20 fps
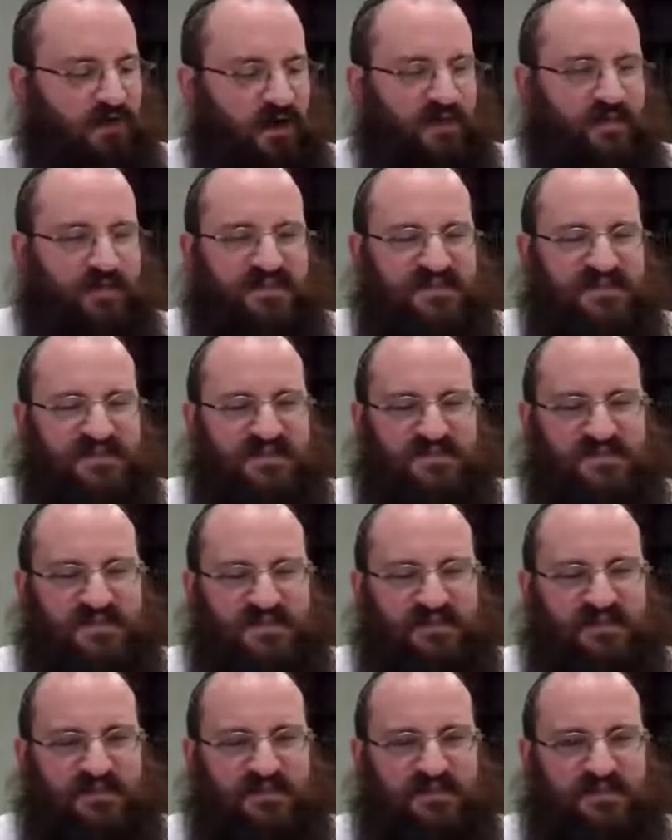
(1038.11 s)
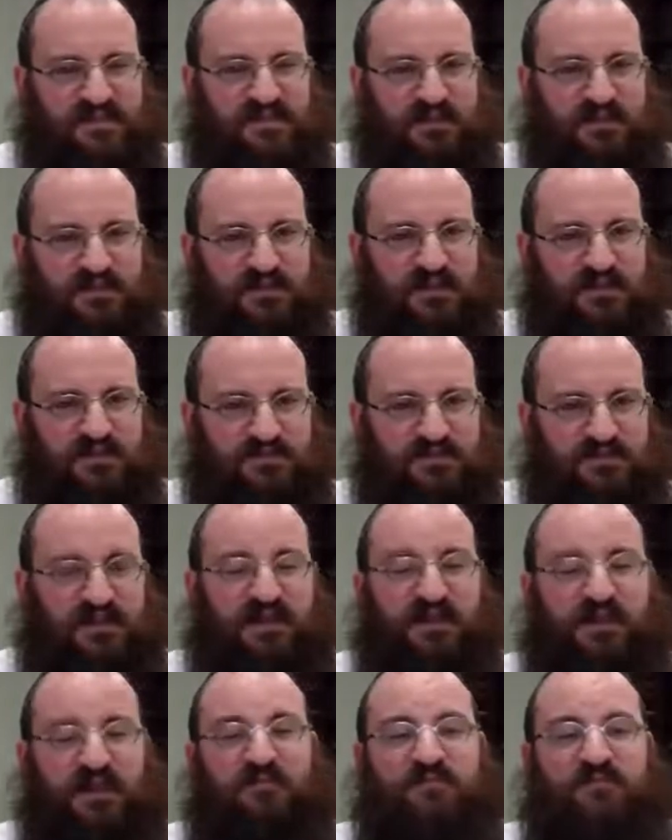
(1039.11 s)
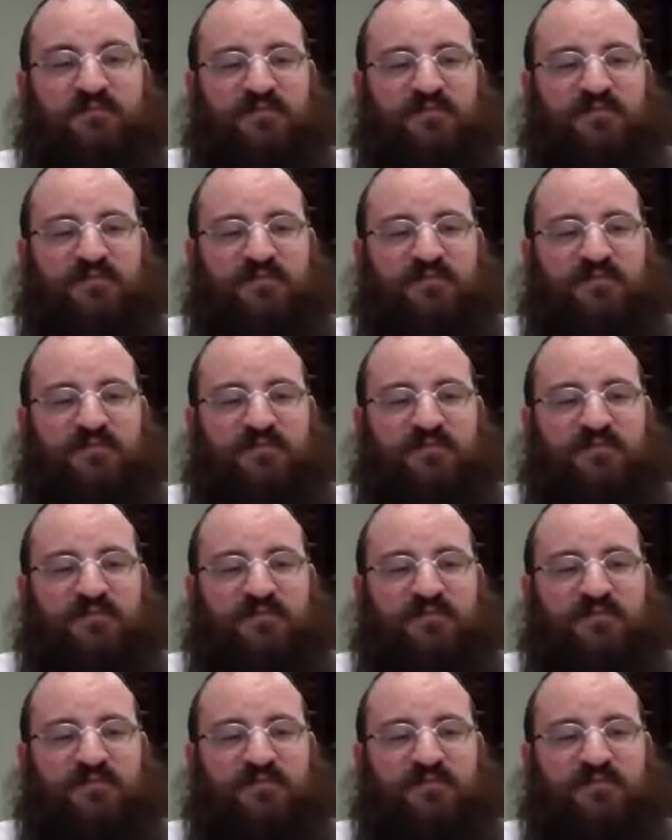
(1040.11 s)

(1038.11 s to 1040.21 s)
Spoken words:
up its existence and just become